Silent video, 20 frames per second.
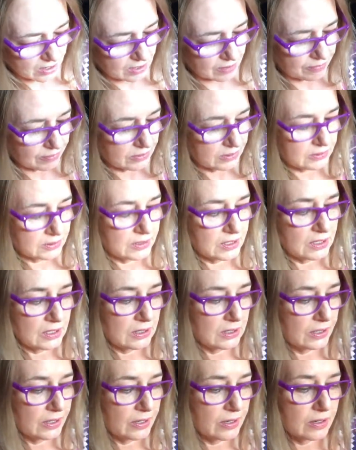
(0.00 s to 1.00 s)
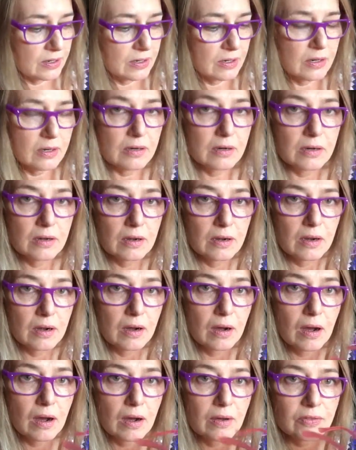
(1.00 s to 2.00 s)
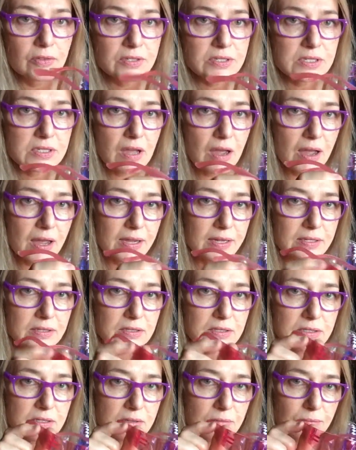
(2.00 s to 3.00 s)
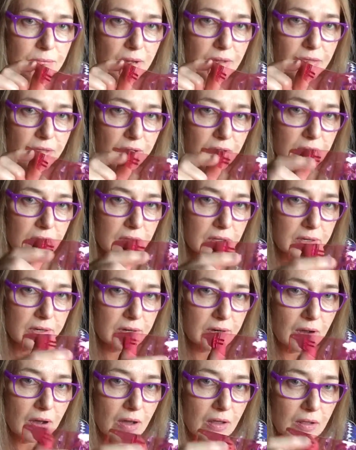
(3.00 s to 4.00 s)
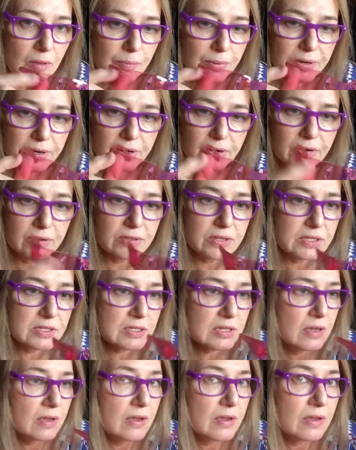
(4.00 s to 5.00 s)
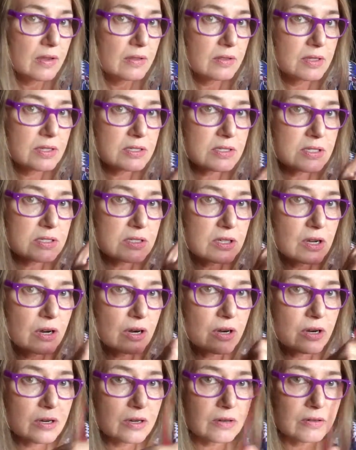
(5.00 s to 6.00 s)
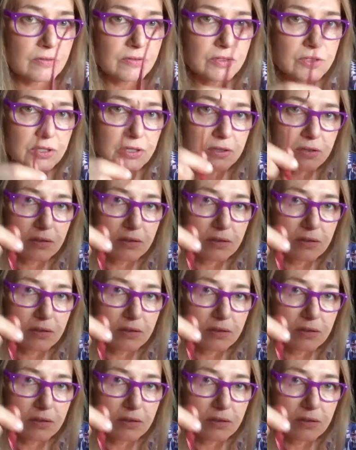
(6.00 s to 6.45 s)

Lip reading: completely clear on the sides, but they're clear all up in here, and this is curved.